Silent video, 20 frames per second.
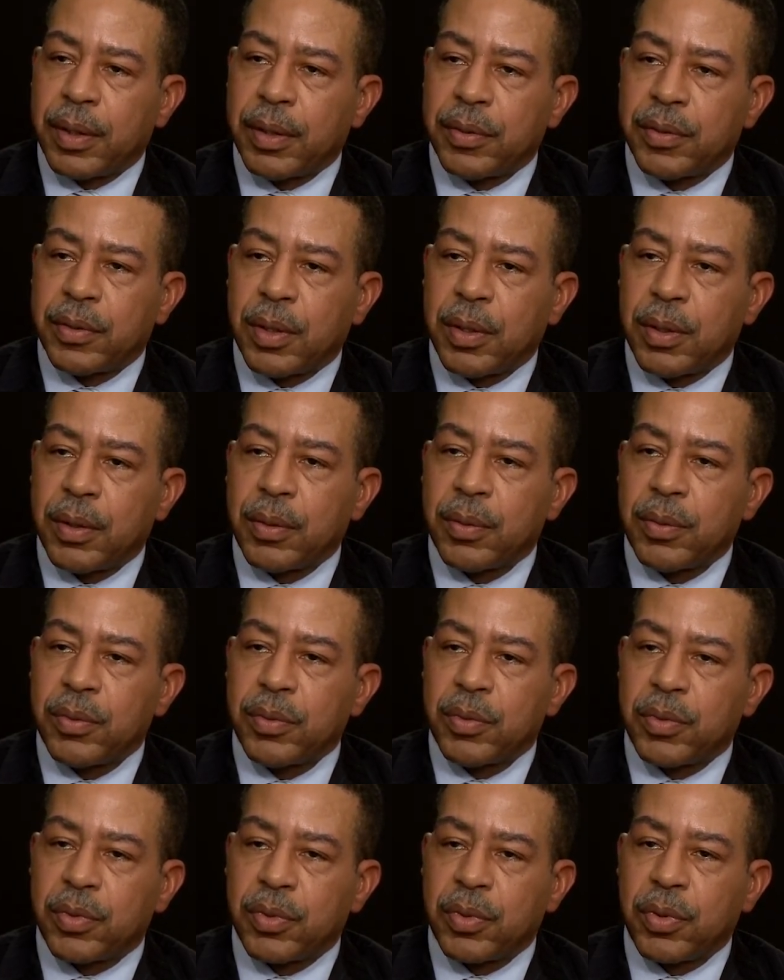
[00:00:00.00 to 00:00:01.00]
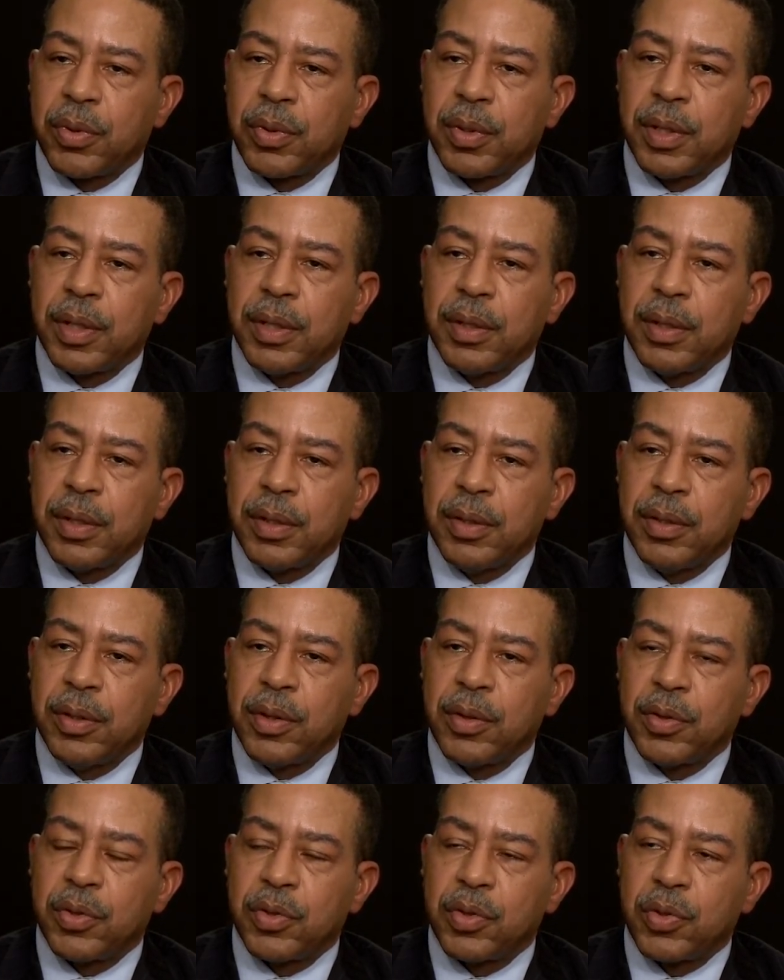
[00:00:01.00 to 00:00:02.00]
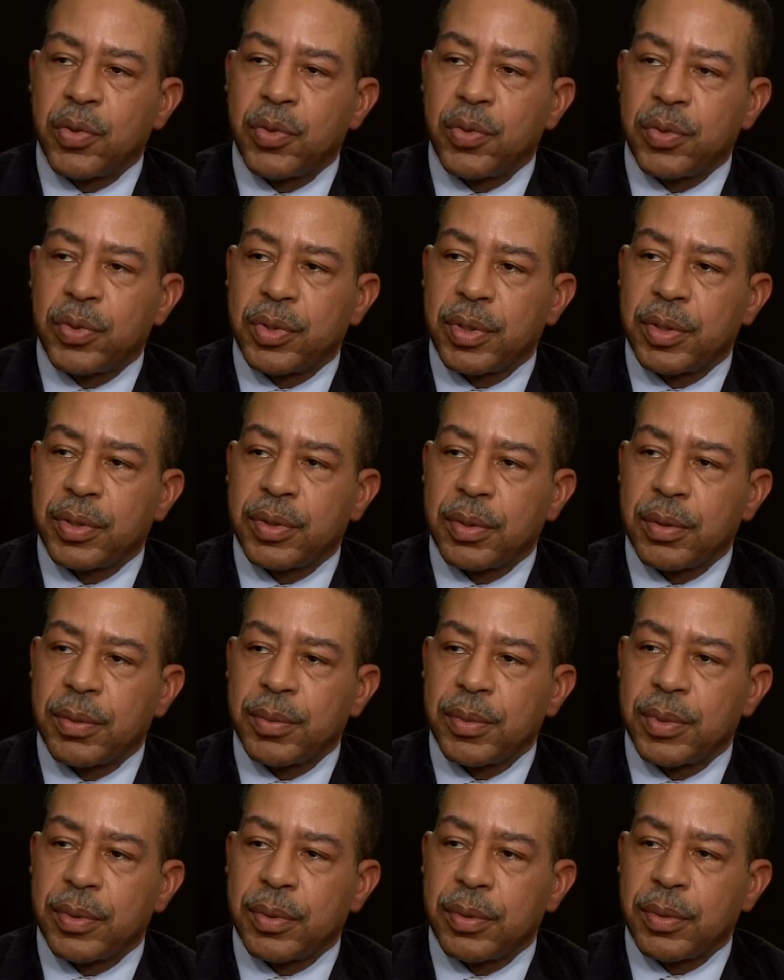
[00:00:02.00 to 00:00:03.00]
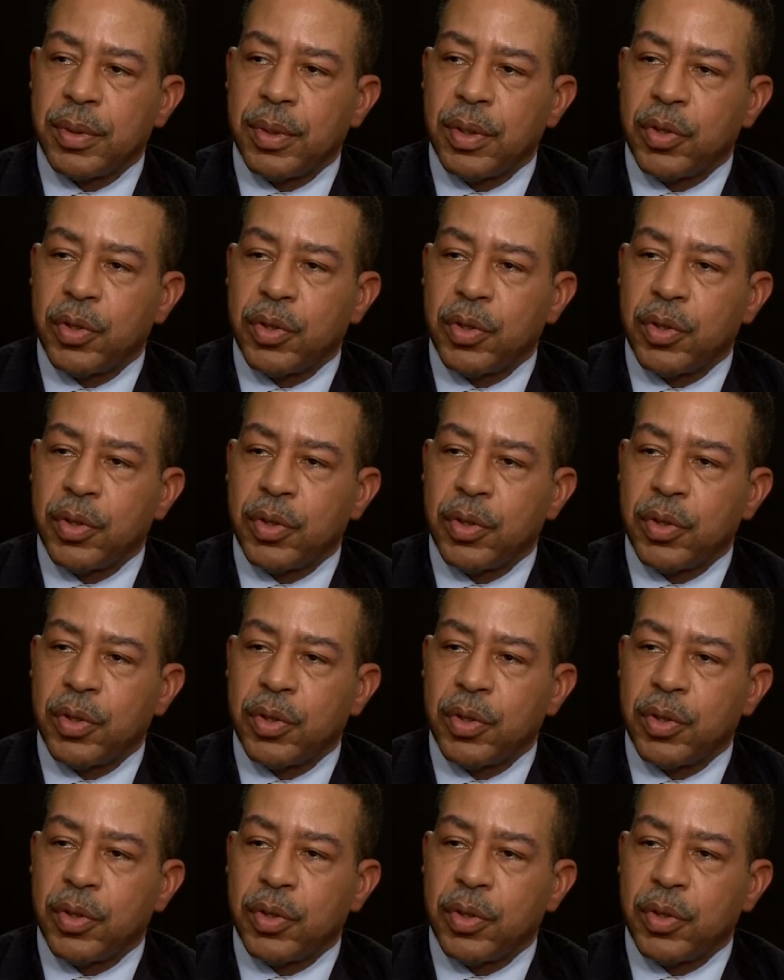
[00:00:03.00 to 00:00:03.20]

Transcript: And so certainly the school systems